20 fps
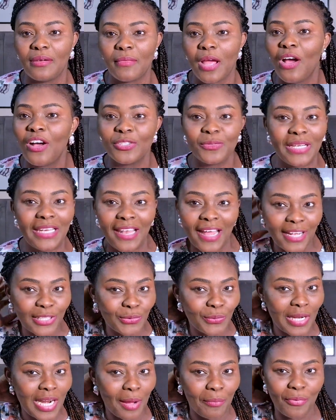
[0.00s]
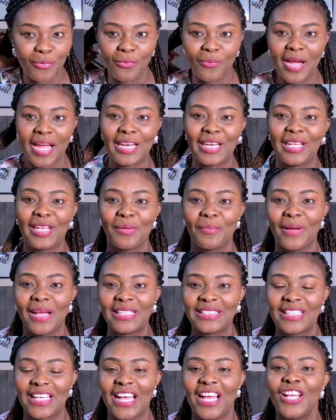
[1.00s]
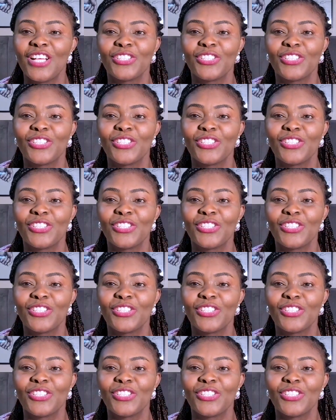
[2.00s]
My husband likes when I put wine in the pasta,